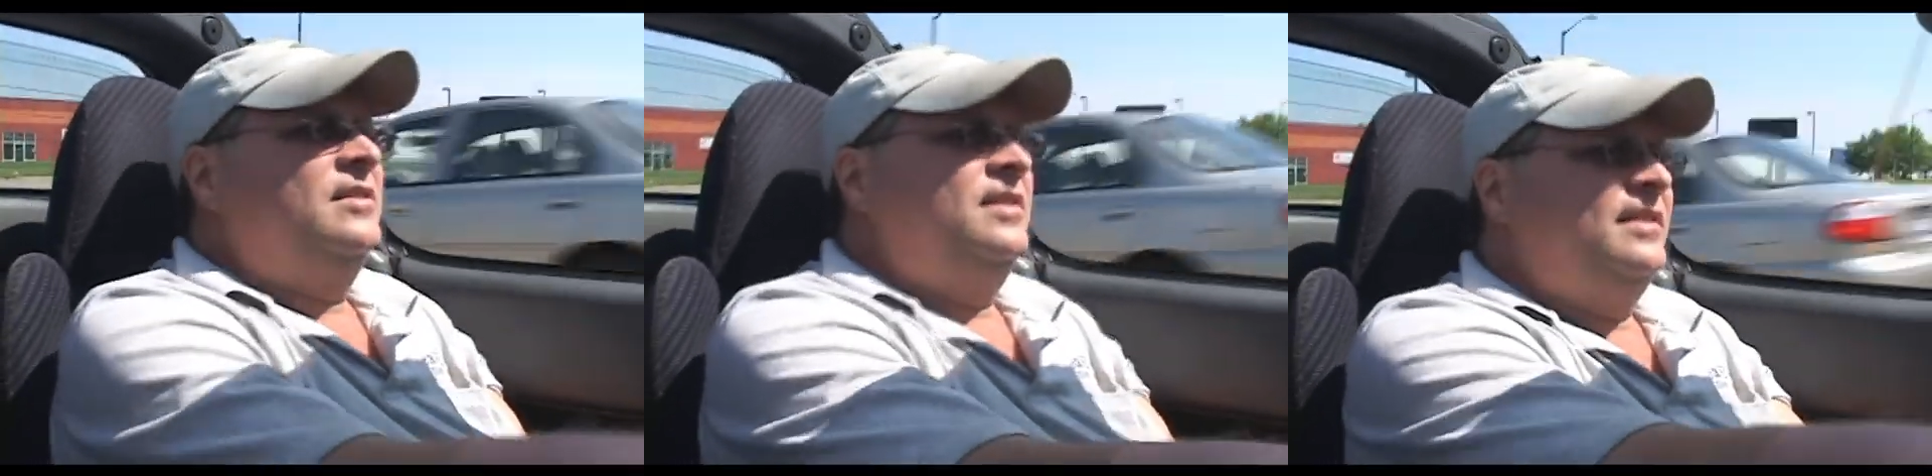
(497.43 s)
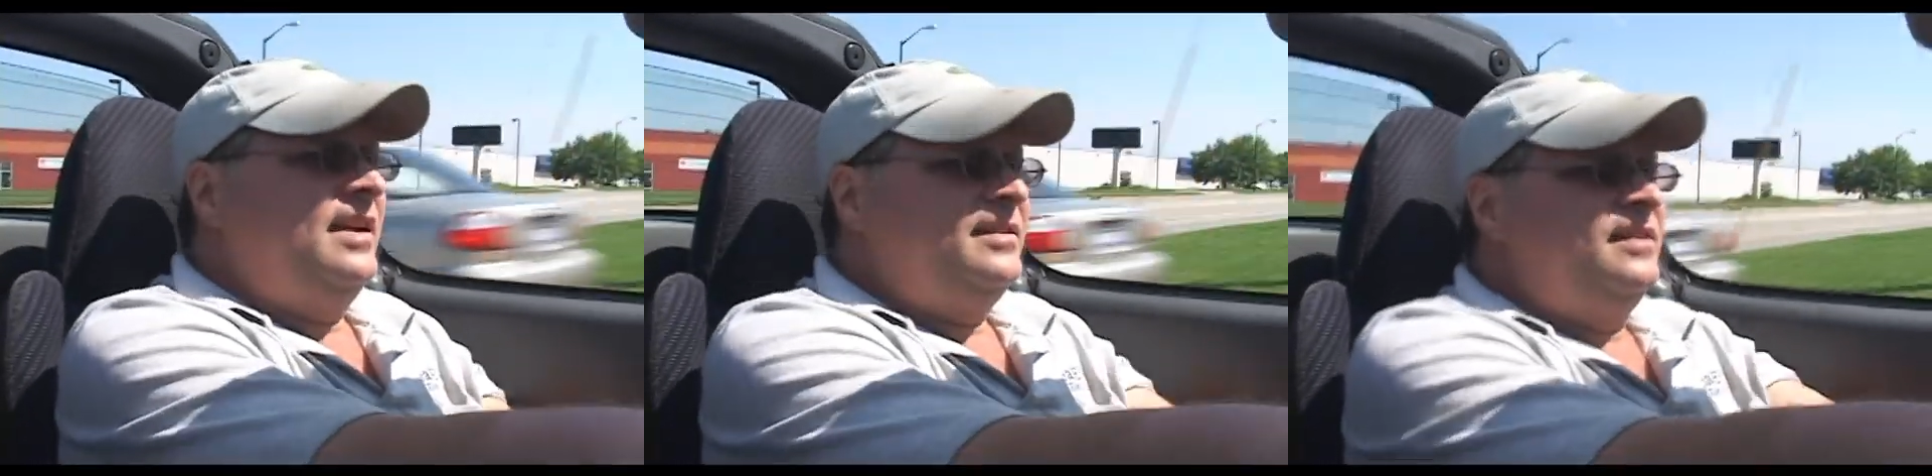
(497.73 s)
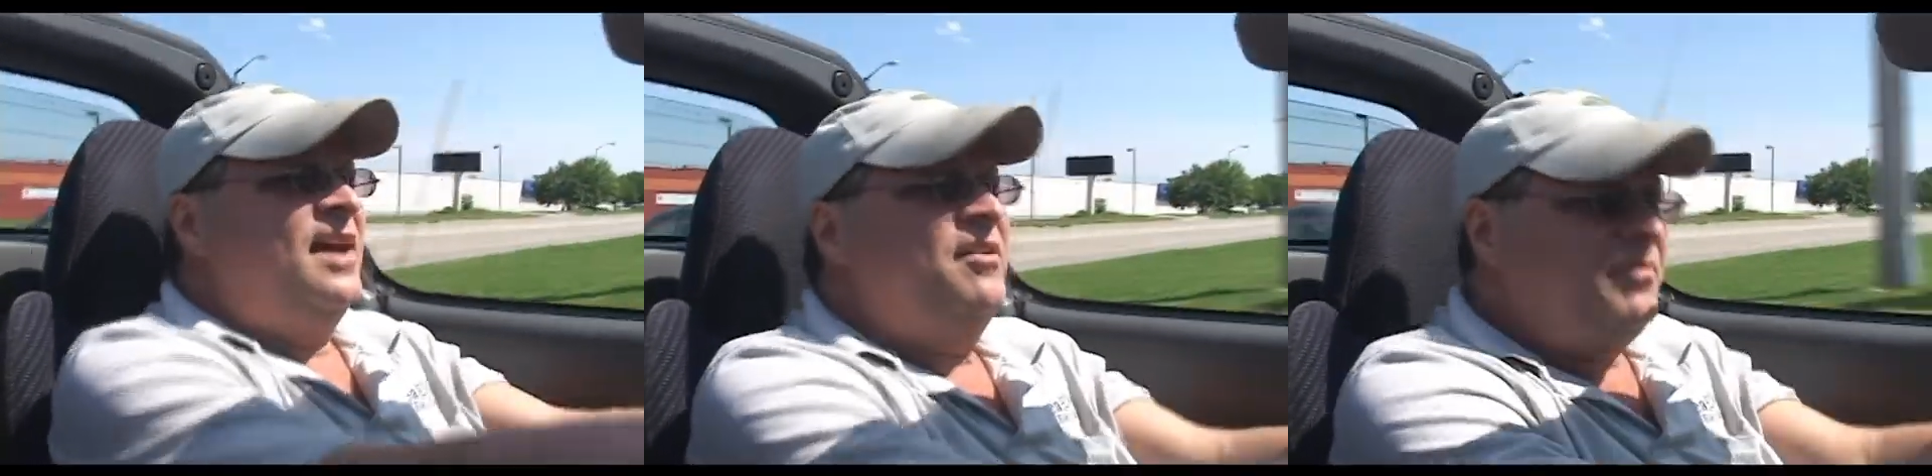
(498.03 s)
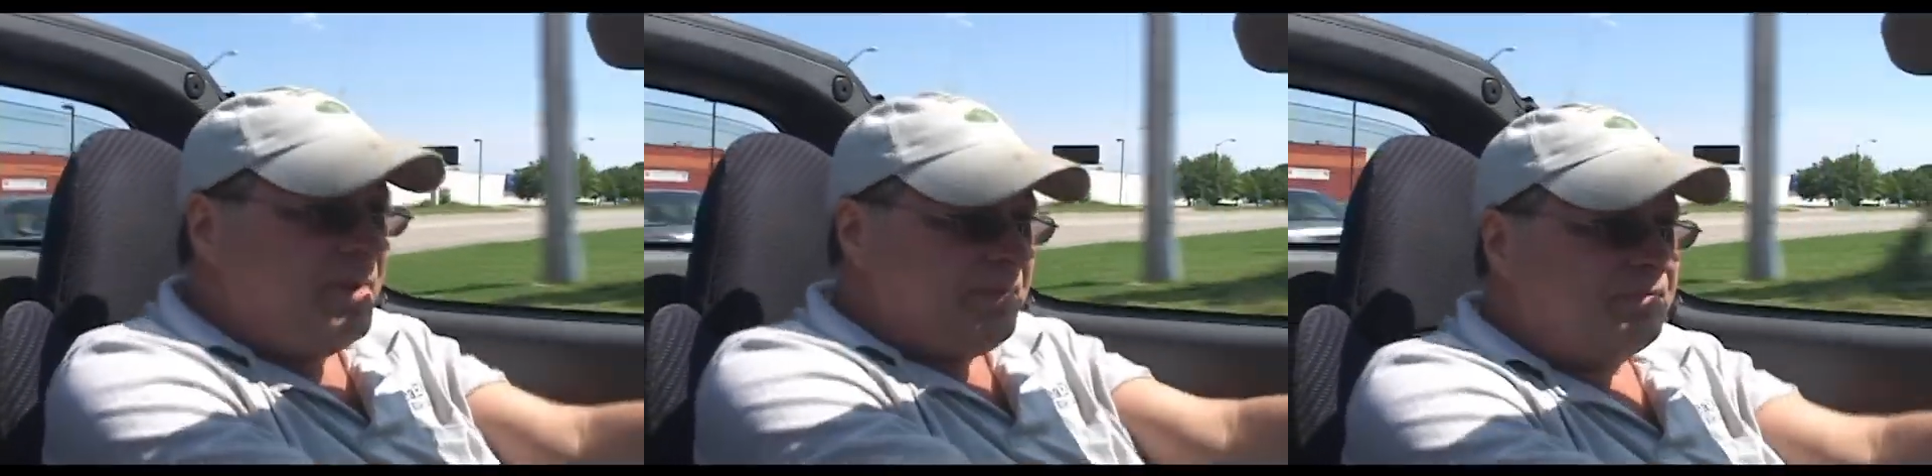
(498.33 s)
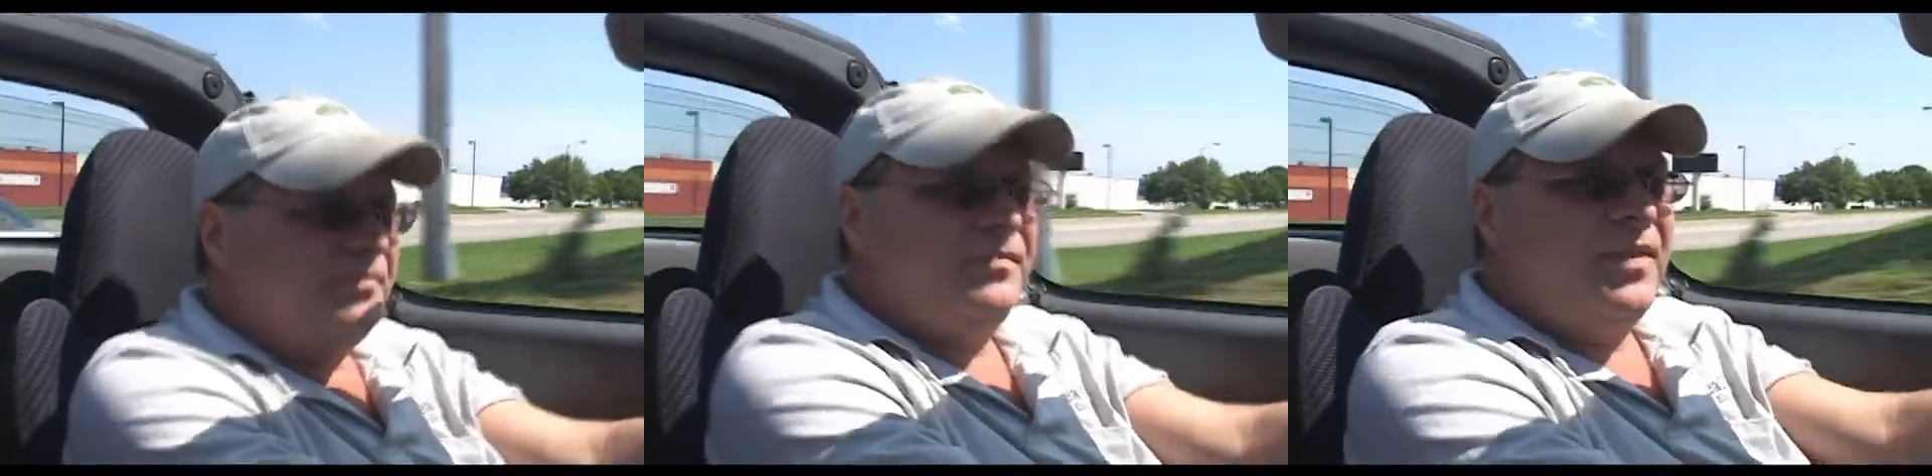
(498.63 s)
on that stuff, but
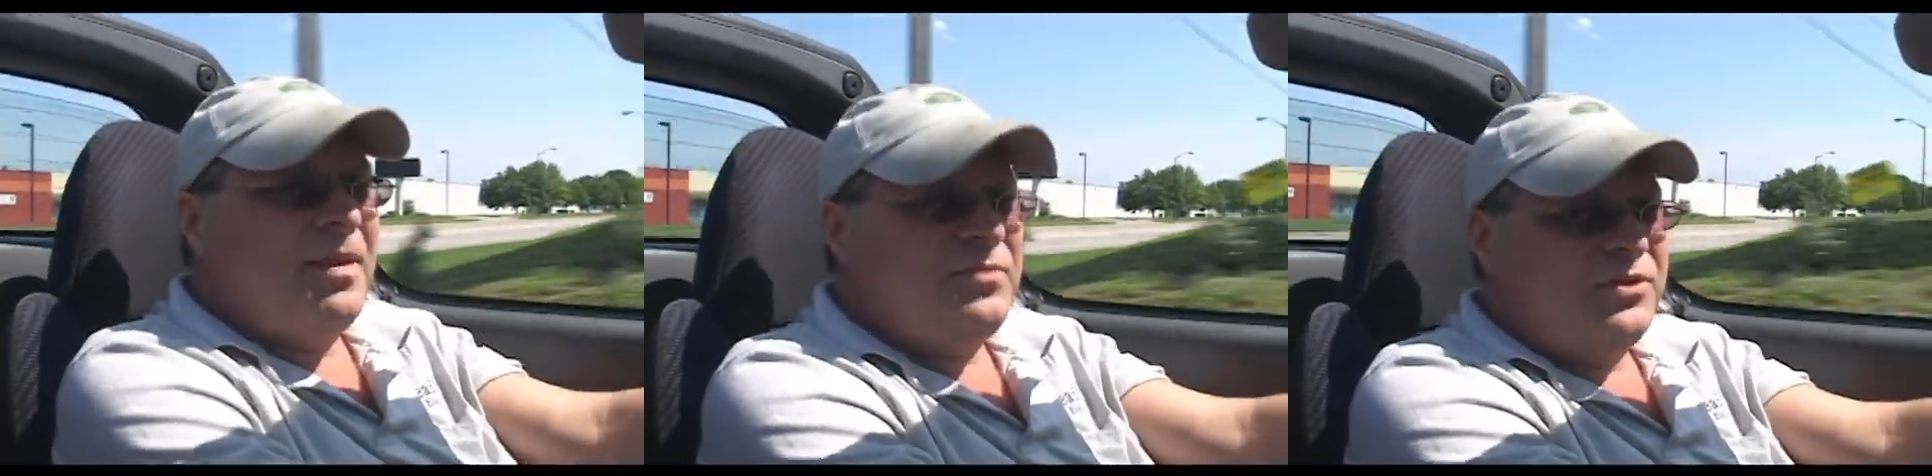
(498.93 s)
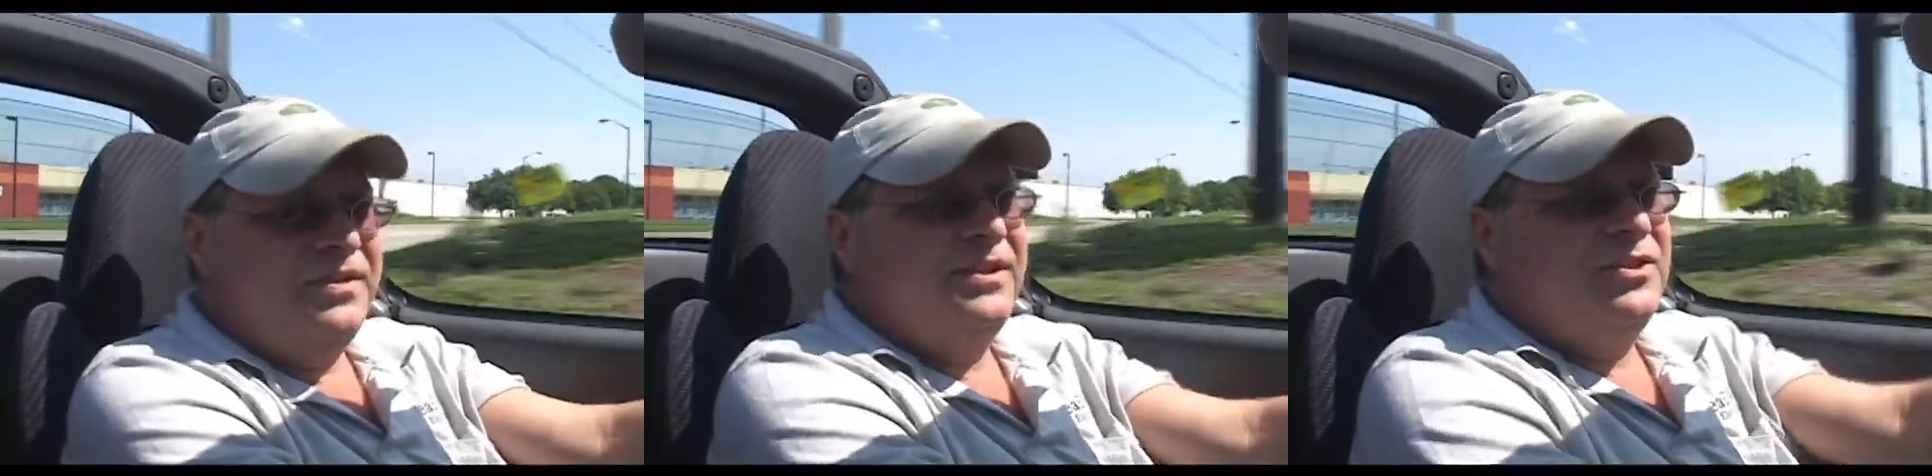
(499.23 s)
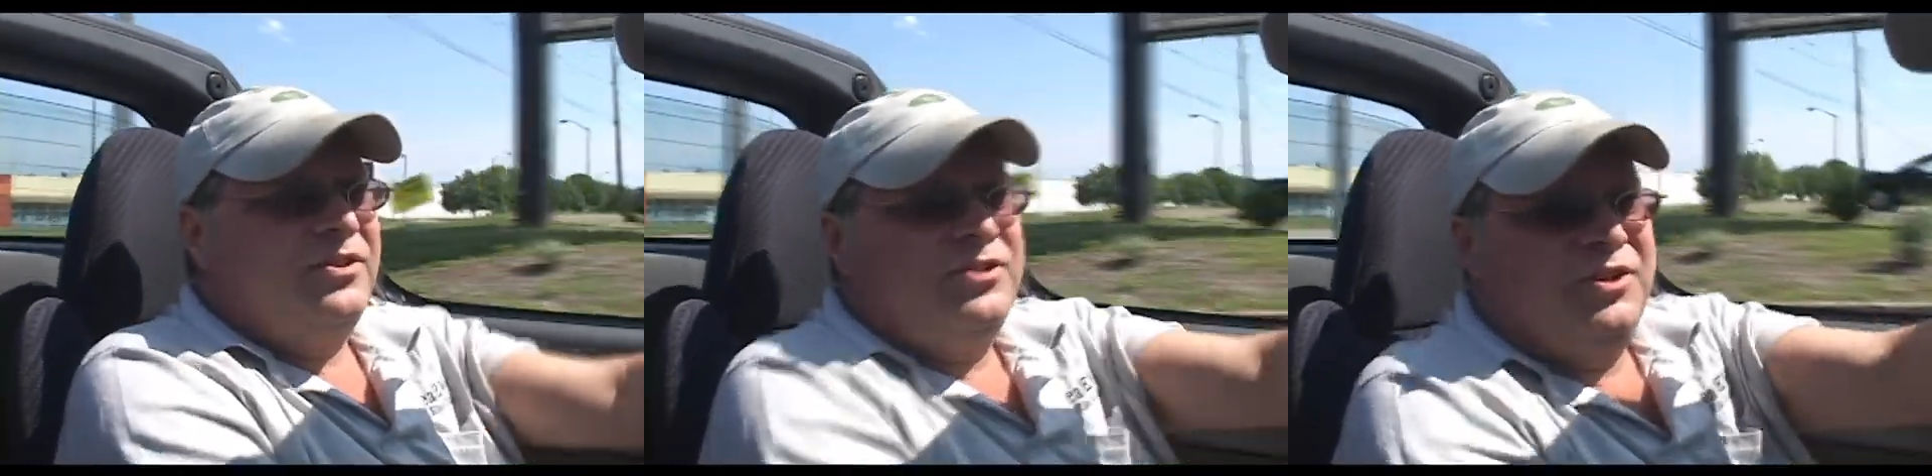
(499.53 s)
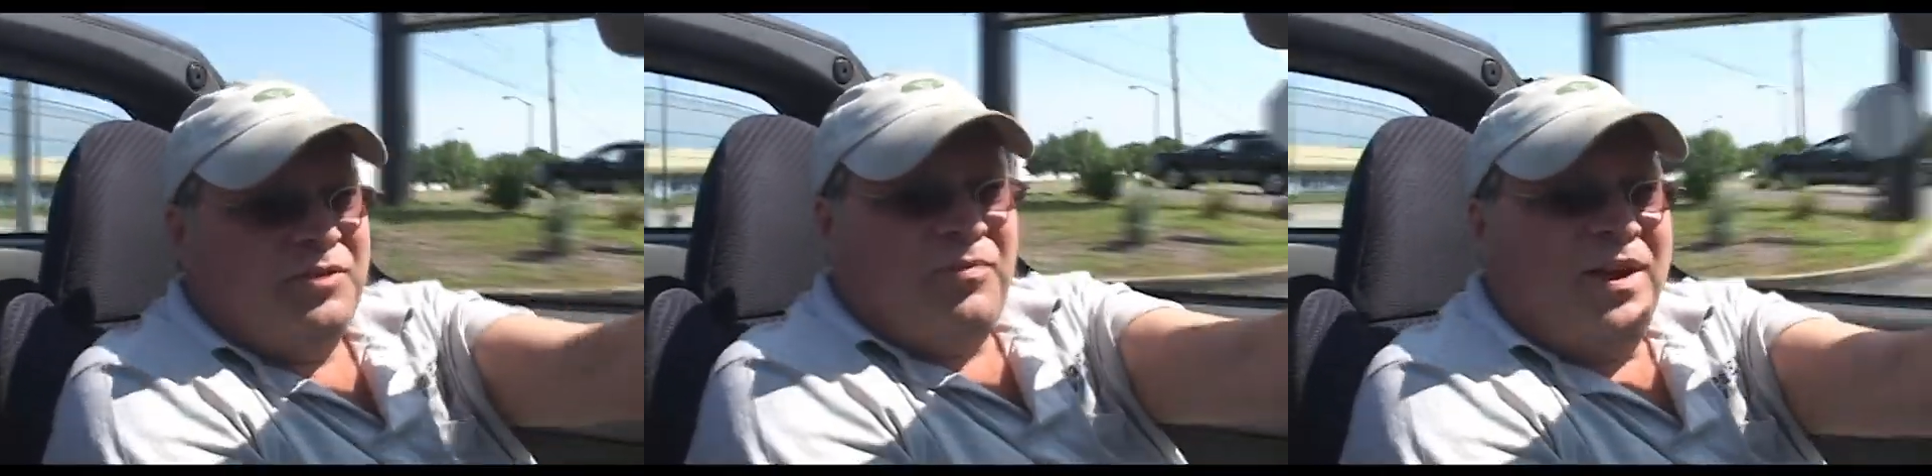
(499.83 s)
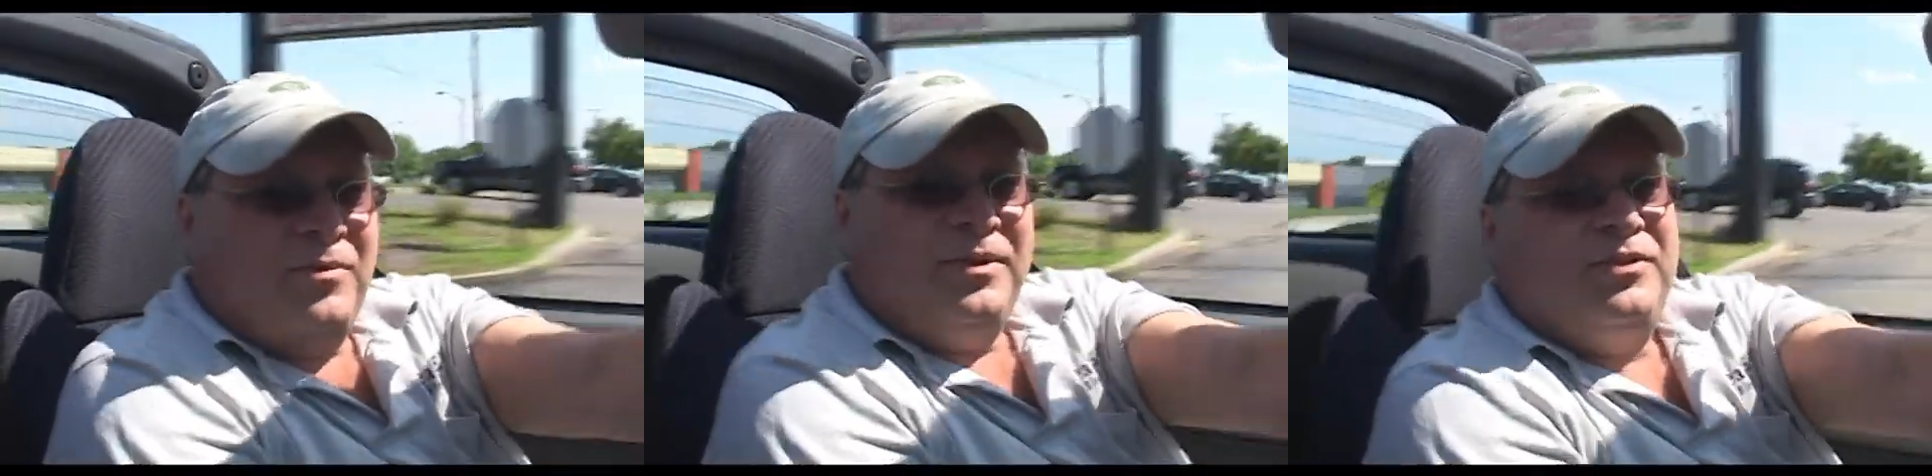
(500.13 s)
I'm sure they charge a good
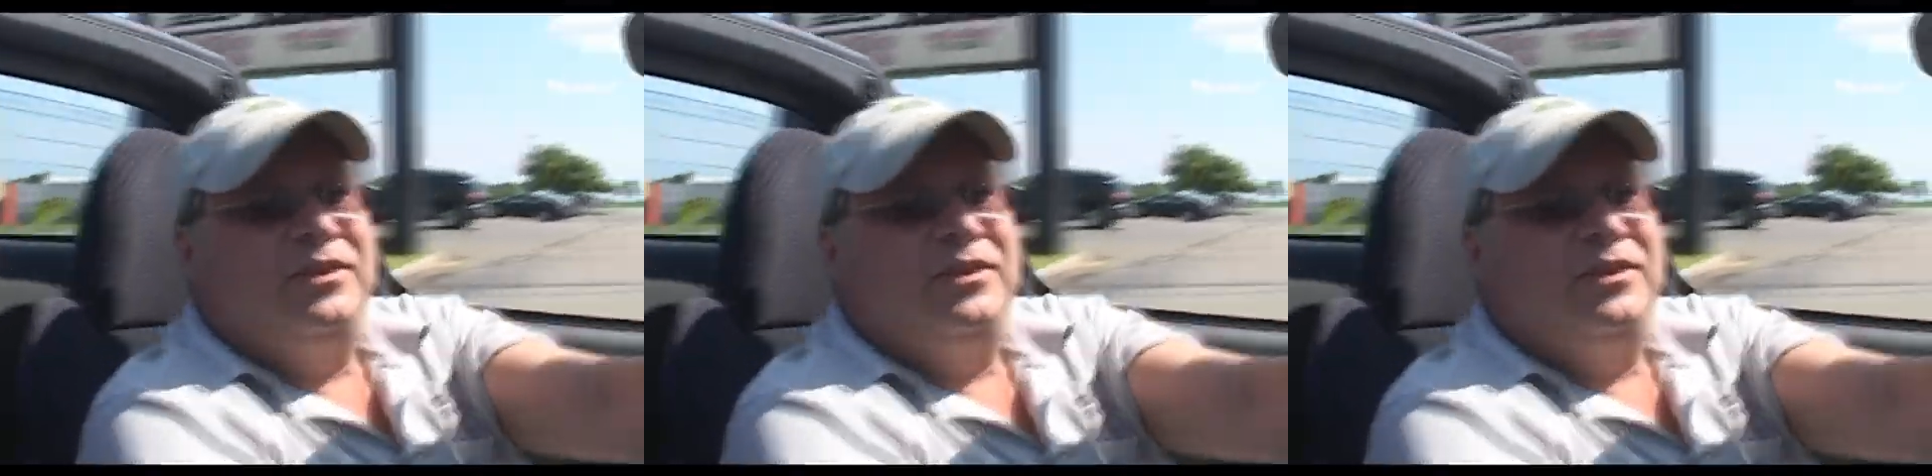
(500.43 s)
buck when